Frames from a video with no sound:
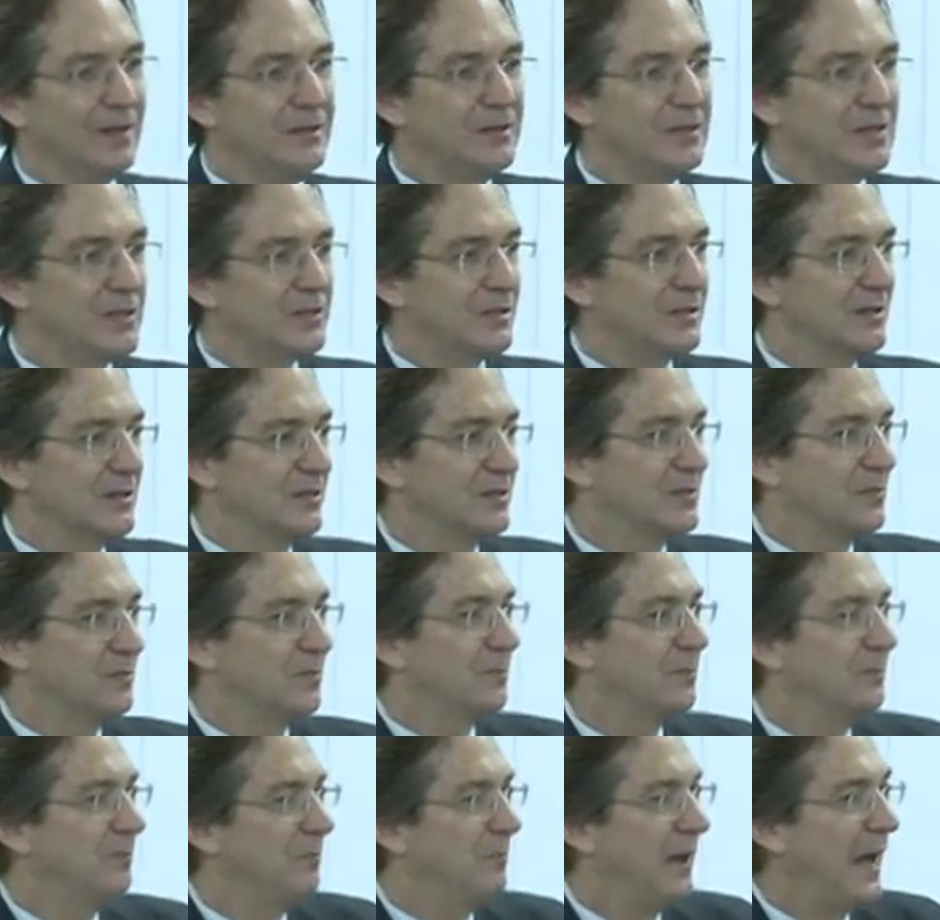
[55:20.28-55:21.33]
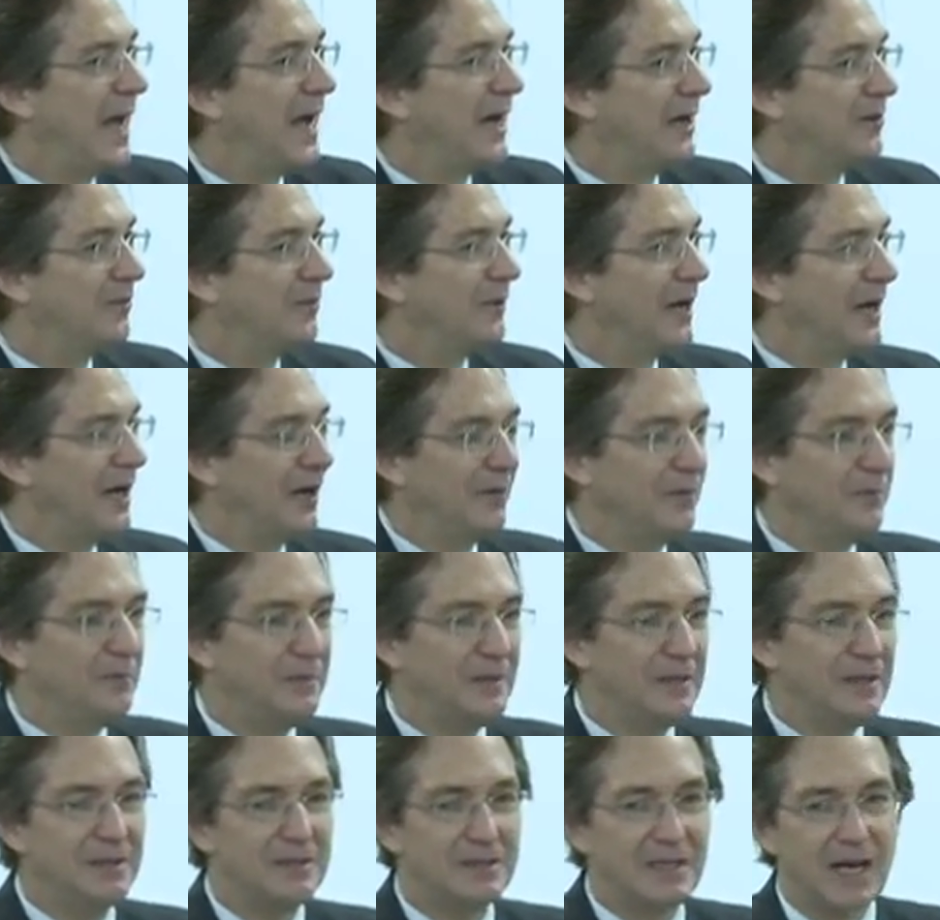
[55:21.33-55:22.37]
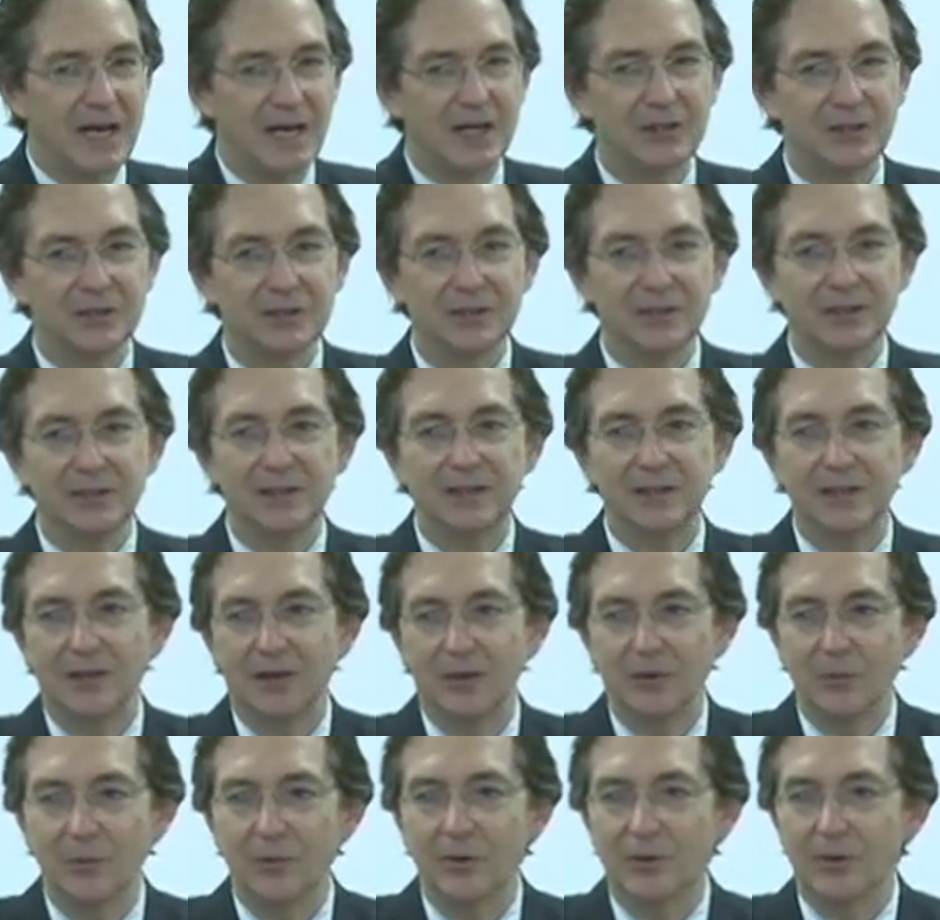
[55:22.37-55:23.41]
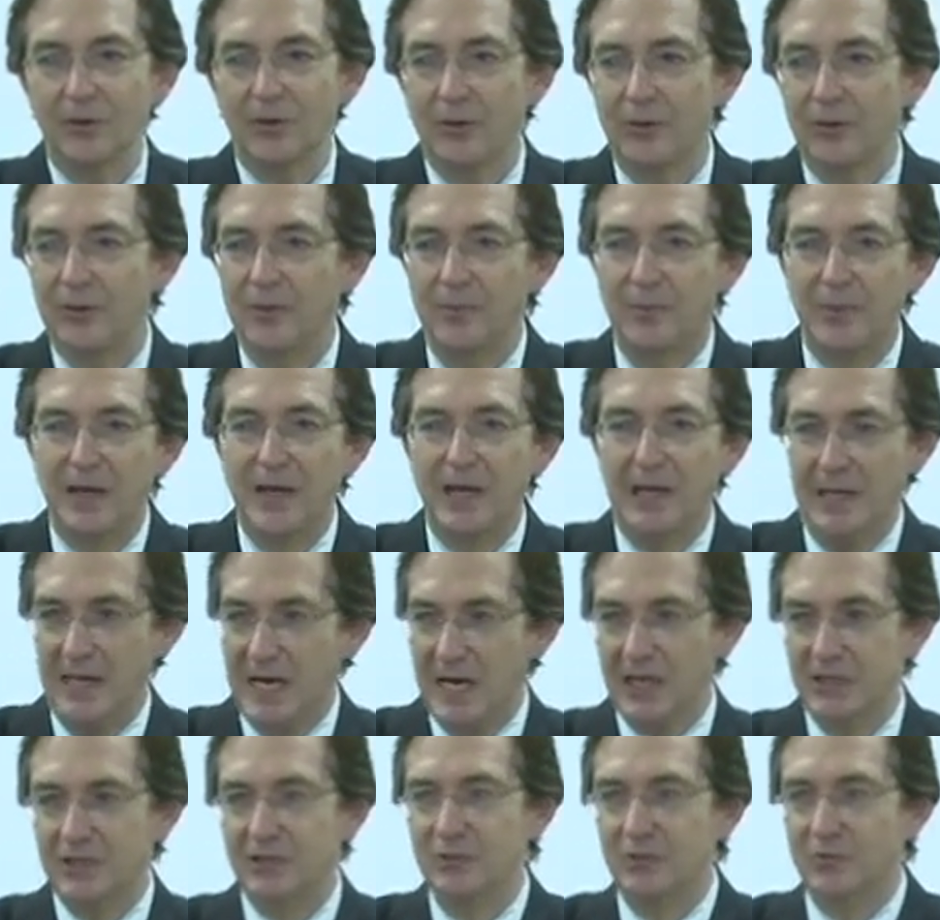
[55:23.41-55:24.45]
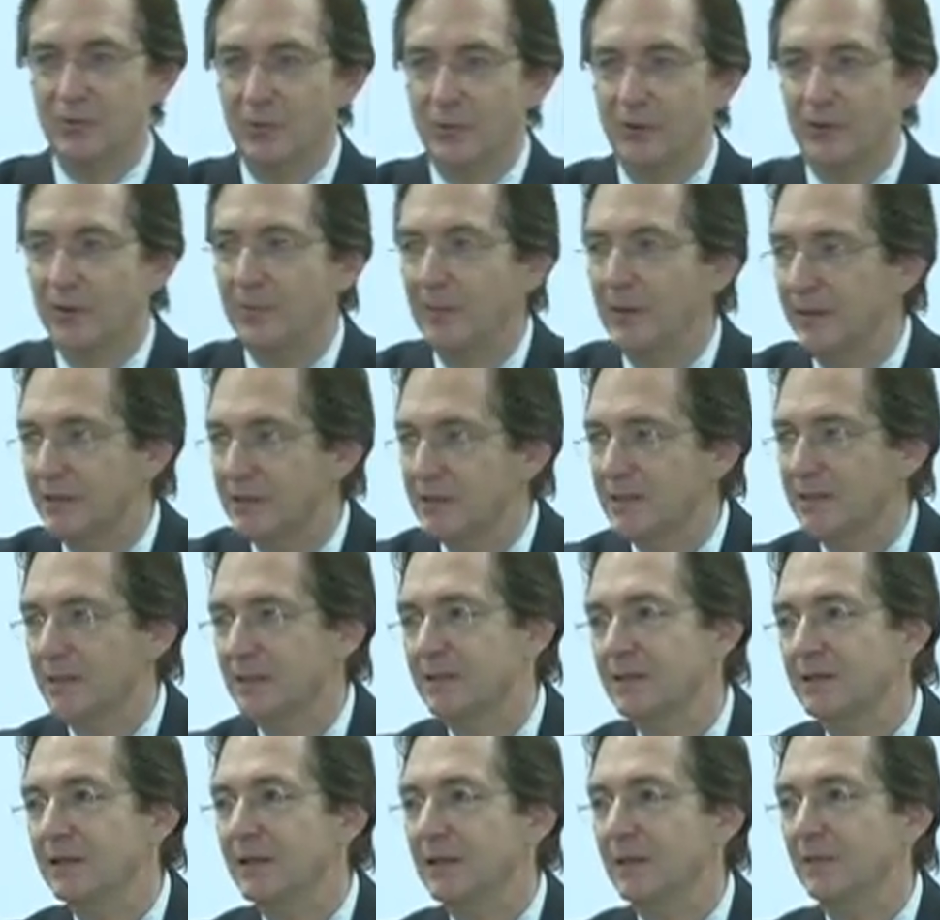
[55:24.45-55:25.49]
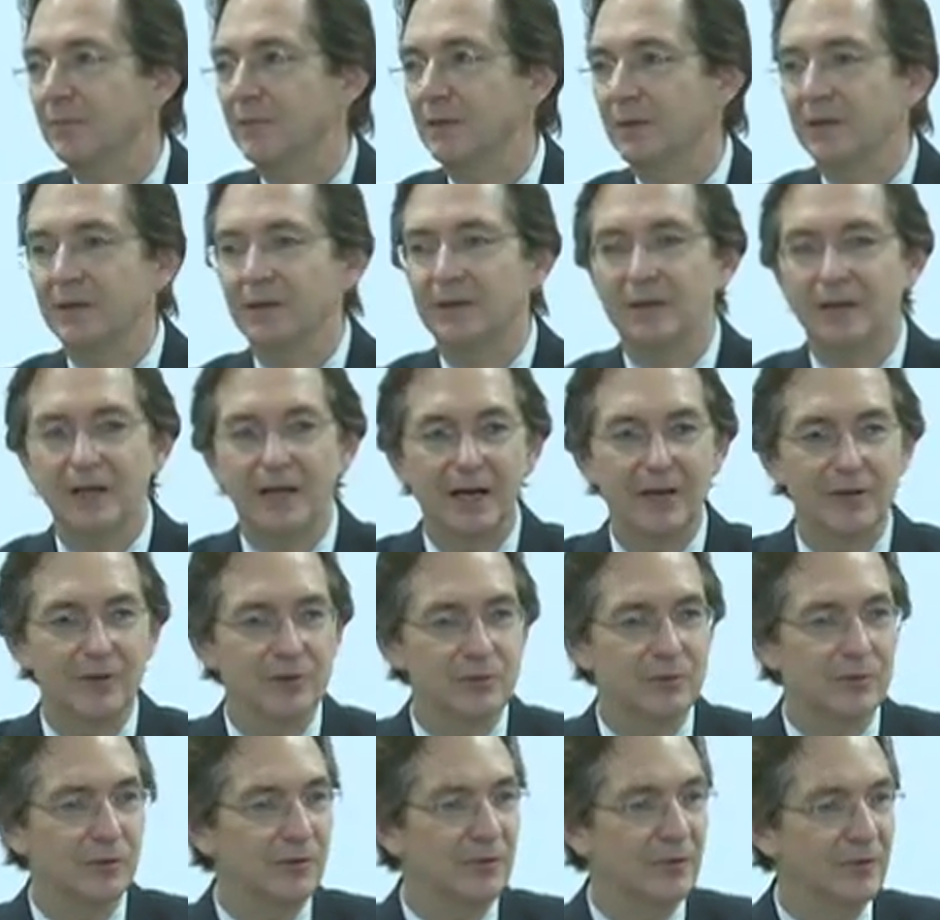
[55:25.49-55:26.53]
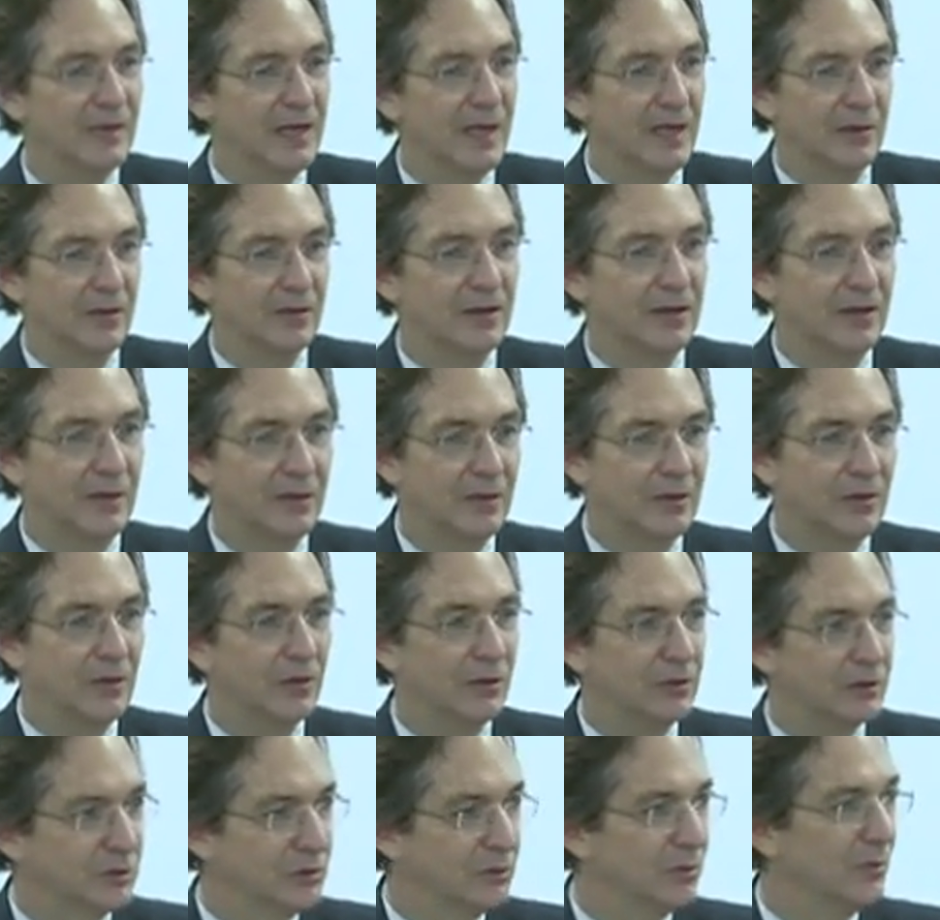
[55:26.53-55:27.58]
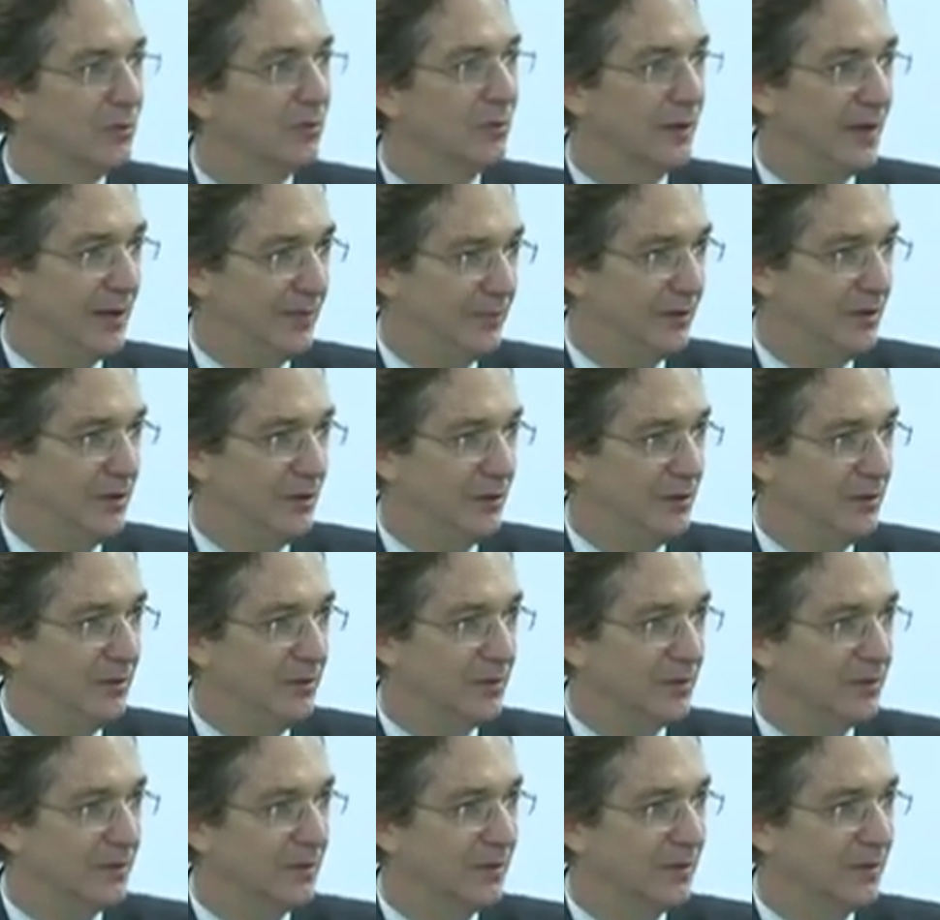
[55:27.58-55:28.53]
just as background, bees actually are worth, the pollination's worth about $16 billion worth of agricultural revenue.